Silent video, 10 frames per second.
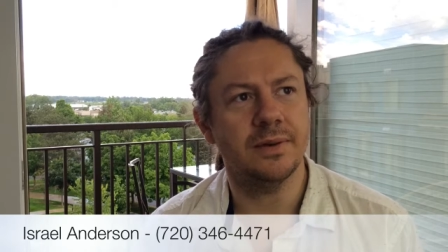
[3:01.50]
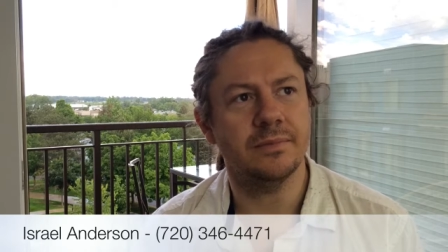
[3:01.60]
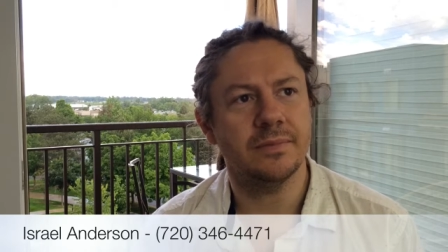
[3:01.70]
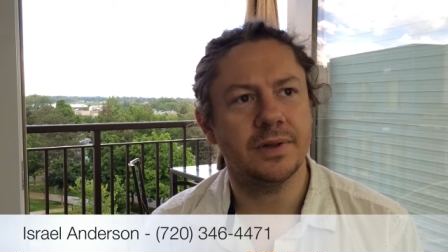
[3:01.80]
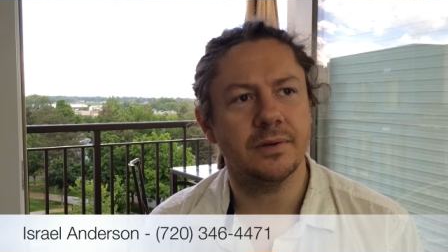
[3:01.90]

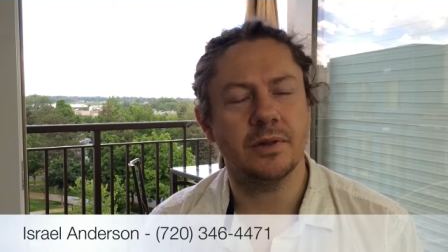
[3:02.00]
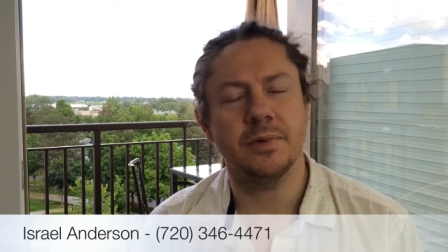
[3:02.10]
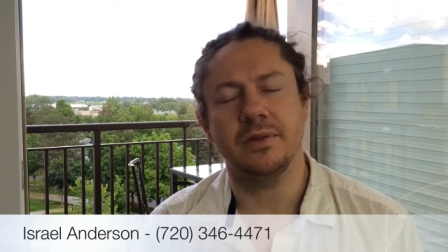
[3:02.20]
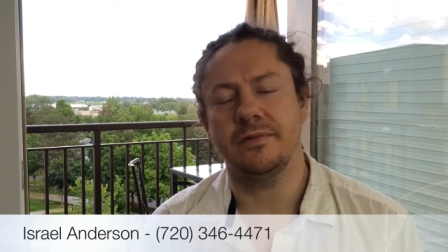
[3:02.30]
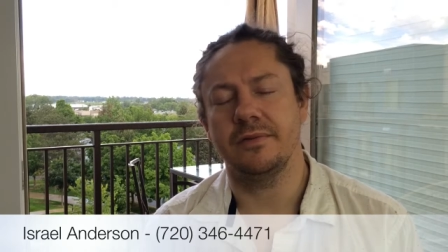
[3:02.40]
Um, I
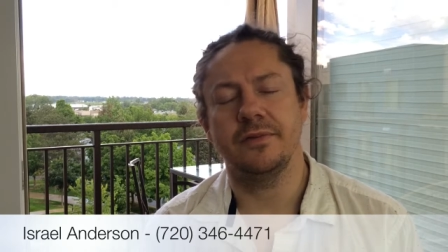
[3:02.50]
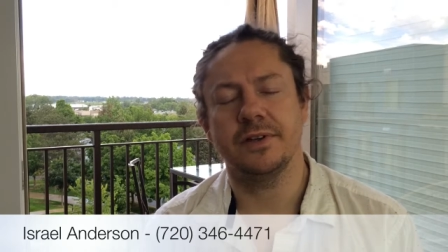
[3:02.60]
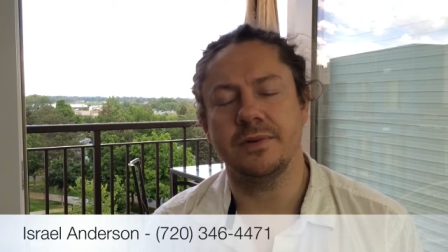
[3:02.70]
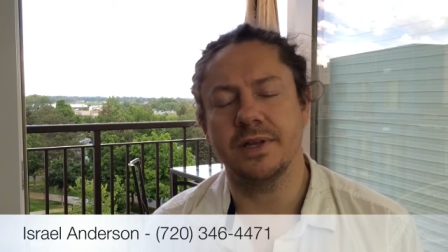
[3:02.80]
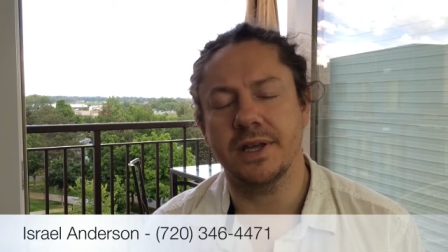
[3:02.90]
mean, the,
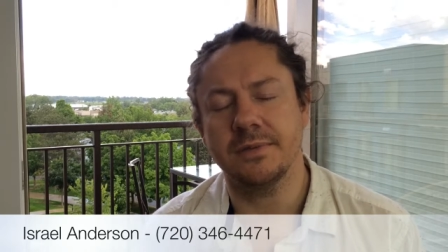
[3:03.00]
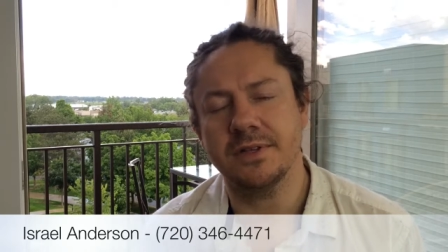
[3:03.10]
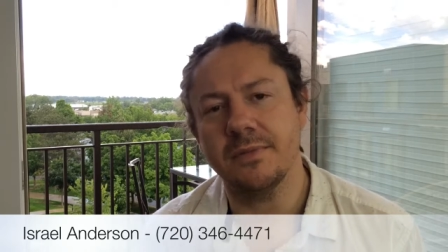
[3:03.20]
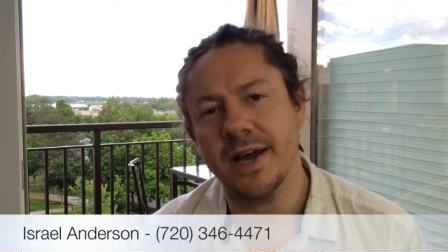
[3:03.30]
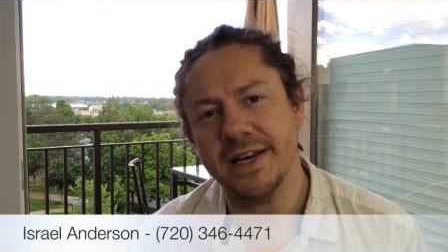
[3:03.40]
first one that comes
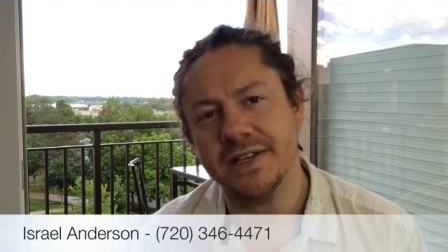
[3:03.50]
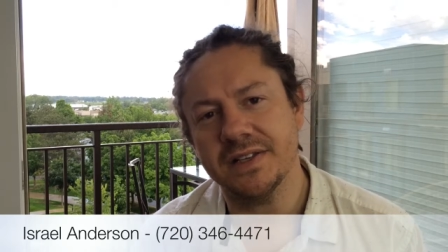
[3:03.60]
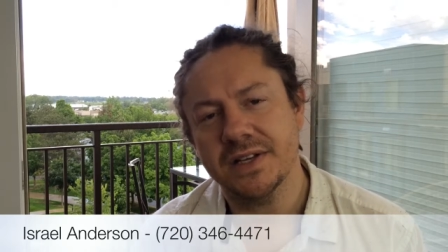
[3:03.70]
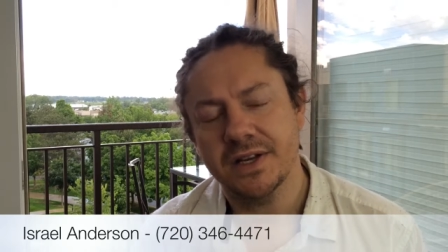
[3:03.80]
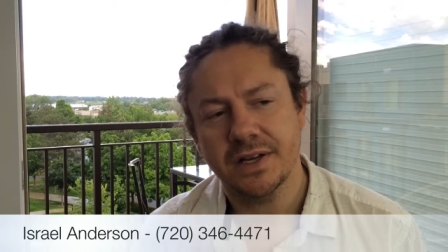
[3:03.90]
to mind is